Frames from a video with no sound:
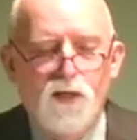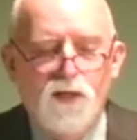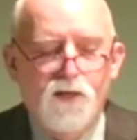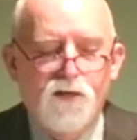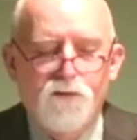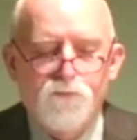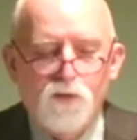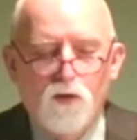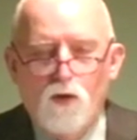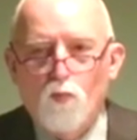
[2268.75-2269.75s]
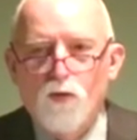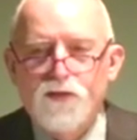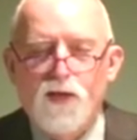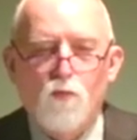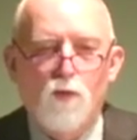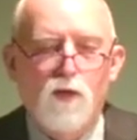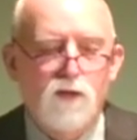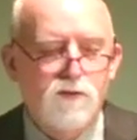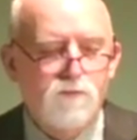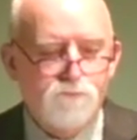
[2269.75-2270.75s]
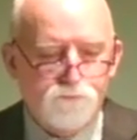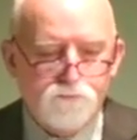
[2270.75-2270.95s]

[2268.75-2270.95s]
on what that was.